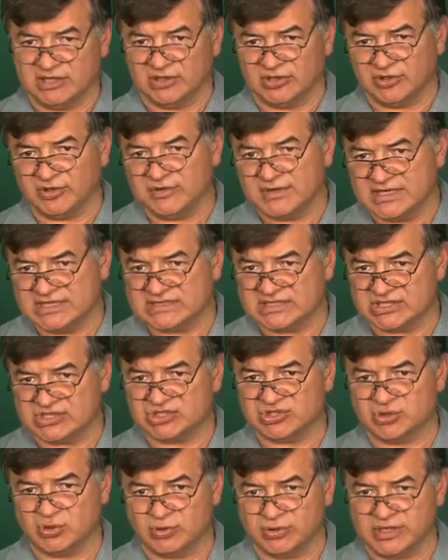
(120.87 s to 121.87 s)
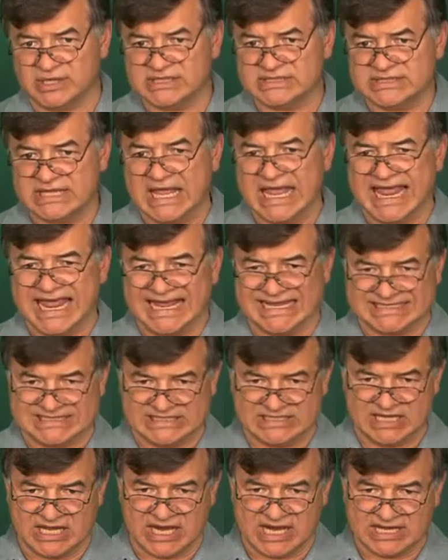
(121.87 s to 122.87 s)
Learn these as stories, as
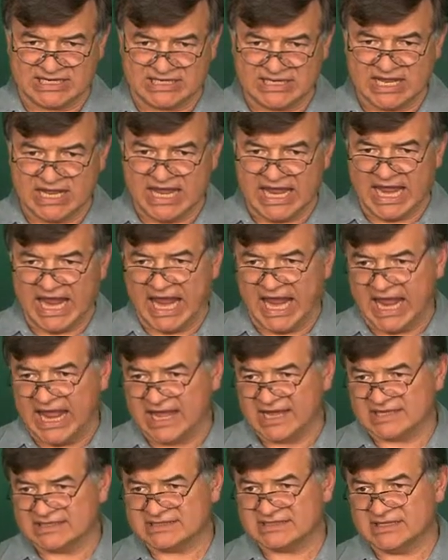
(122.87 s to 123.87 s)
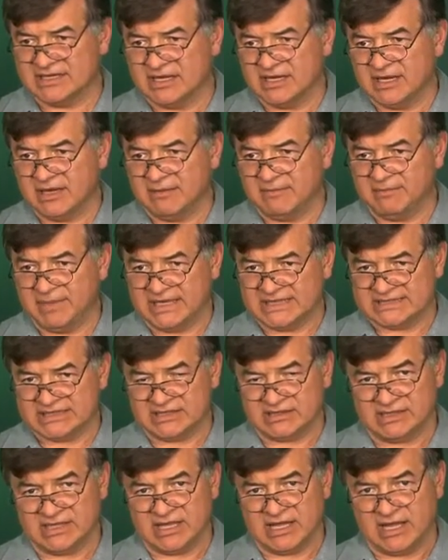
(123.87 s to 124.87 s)
not as
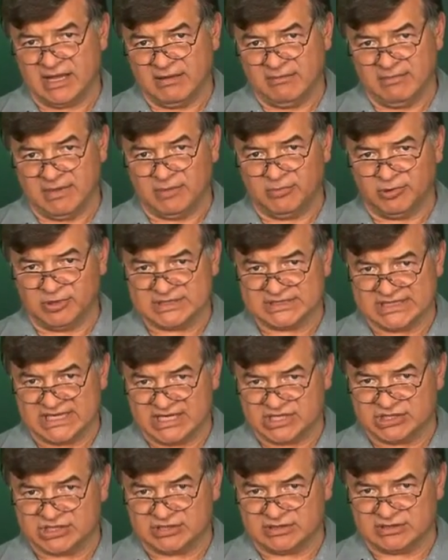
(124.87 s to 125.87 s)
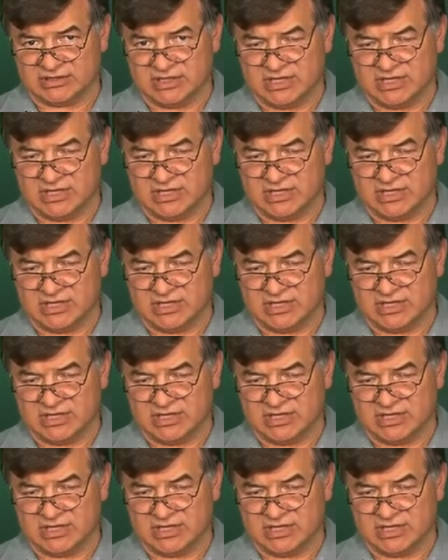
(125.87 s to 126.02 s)
basically a memorization,